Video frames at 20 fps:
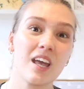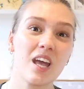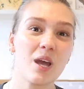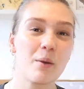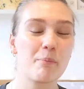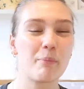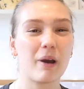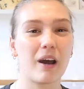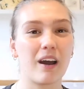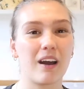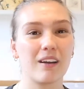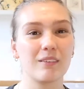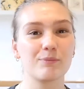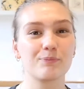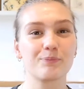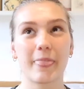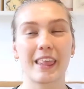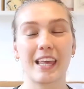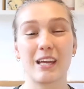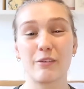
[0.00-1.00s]
But
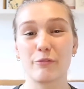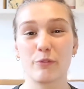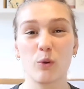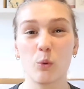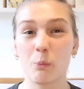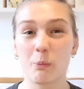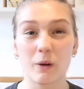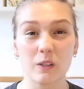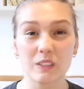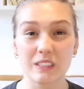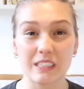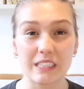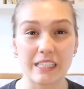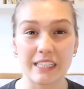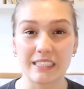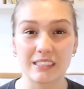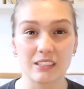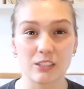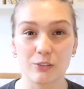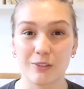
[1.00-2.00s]
if your body
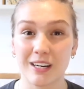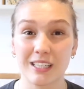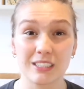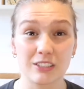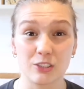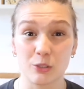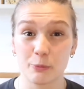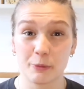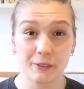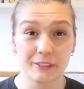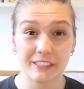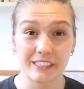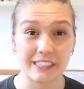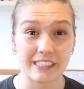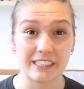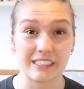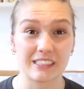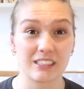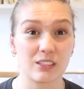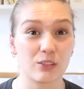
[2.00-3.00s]
needs to rest, your body
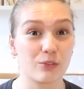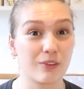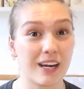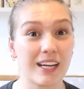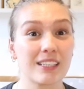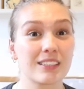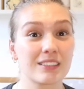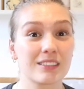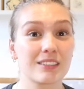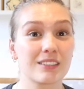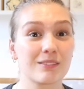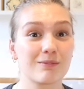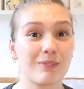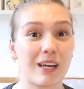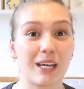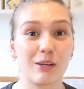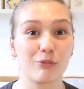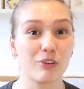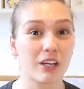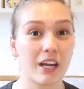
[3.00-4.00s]
needs to rest
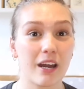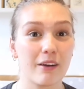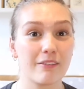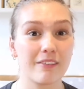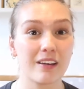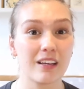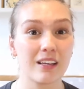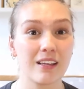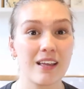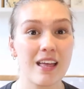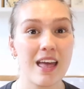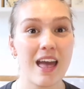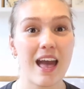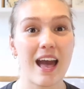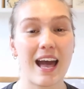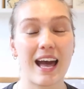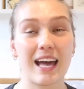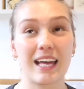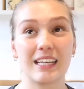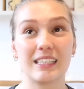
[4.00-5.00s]
and recover.
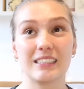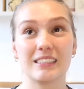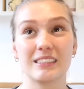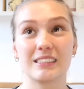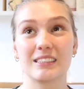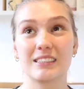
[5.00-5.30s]
And